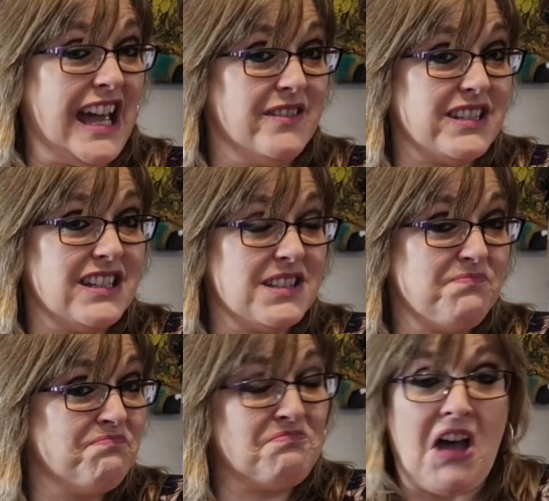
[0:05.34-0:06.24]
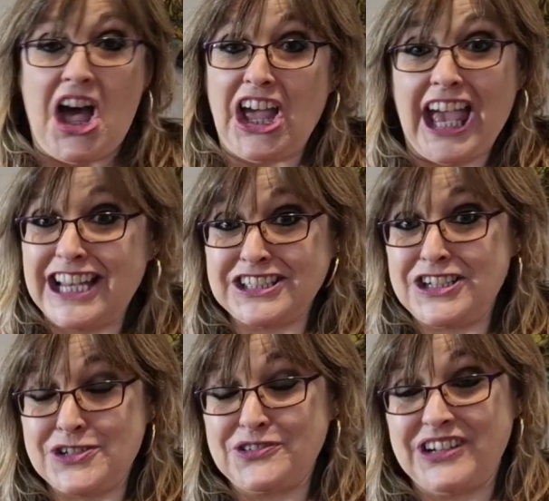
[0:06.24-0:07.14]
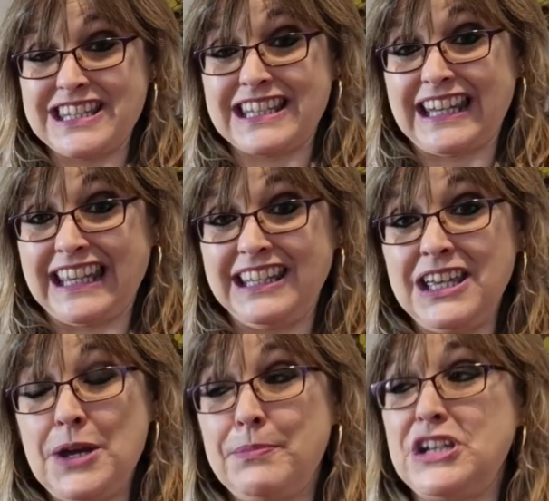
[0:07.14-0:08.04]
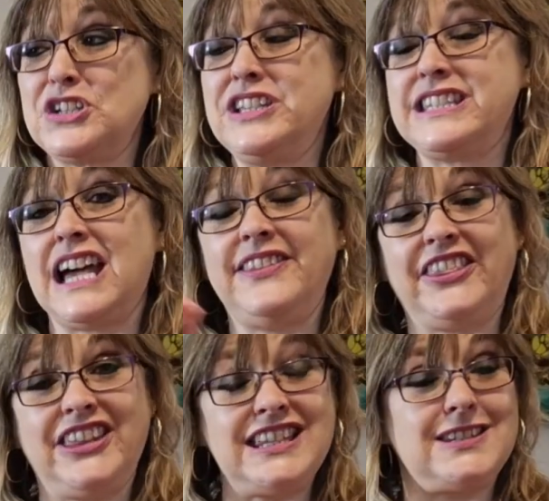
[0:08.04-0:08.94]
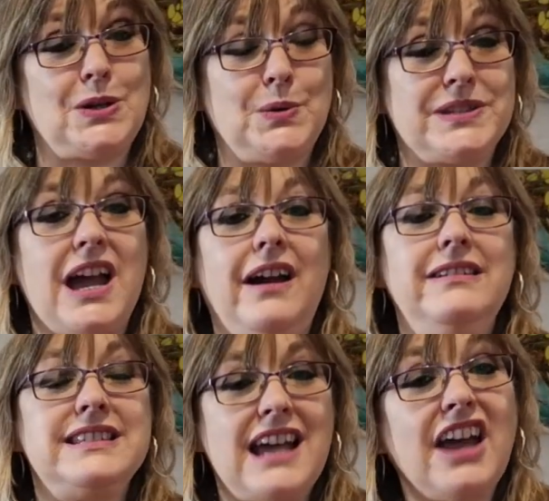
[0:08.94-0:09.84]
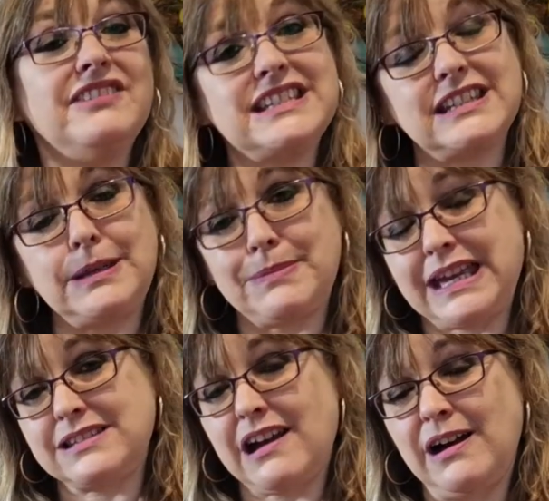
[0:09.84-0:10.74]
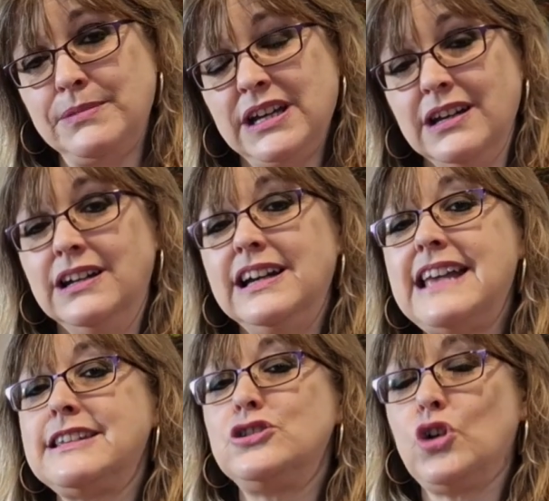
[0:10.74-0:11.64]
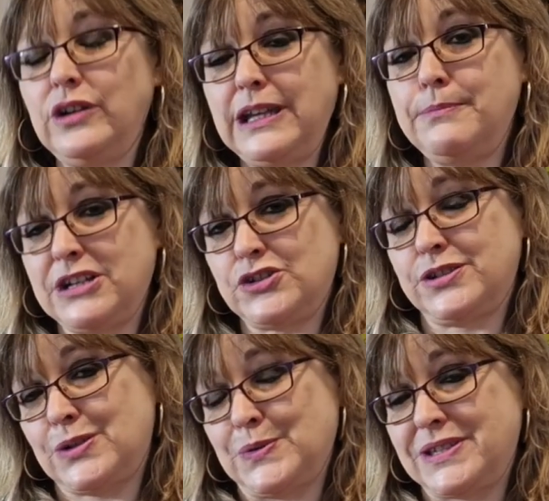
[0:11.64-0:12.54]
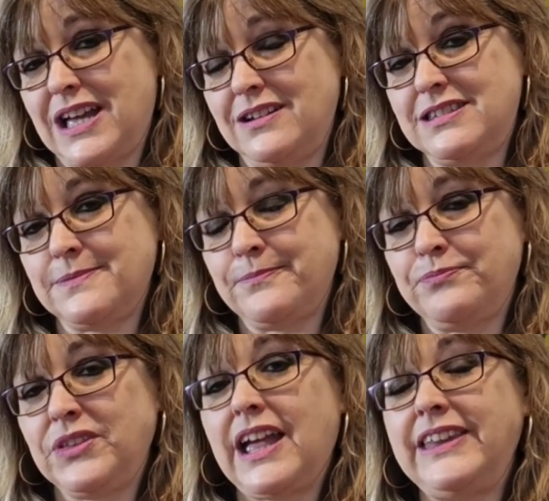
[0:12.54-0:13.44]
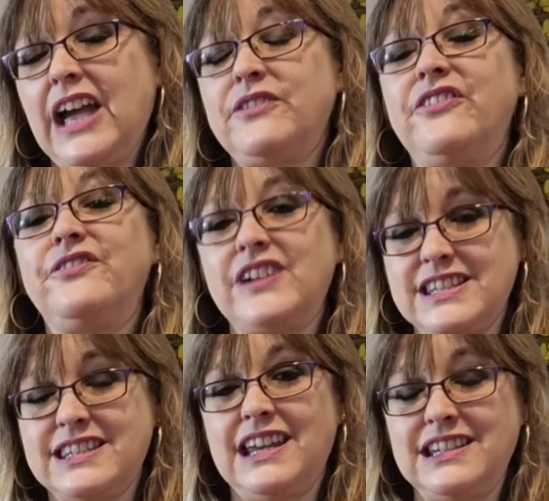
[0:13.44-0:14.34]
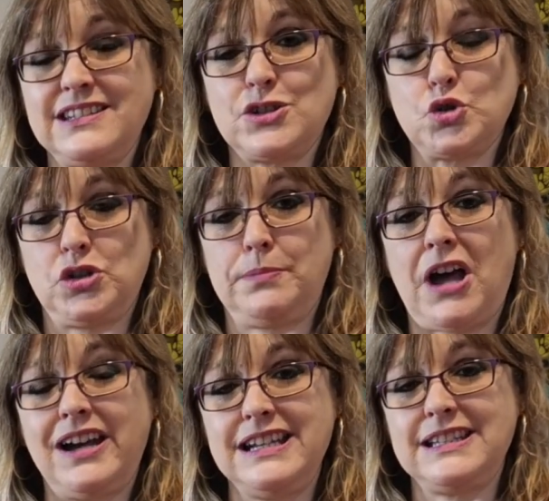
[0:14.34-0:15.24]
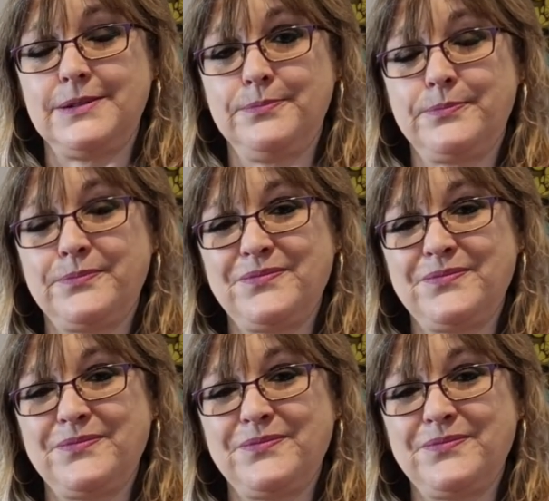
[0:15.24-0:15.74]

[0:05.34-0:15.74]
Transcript: houses? I hadn't until recently, but it turns out that this doll's house that I recently picked up is a Dolly Mixture doll's house, and they have a fascinating story behind them.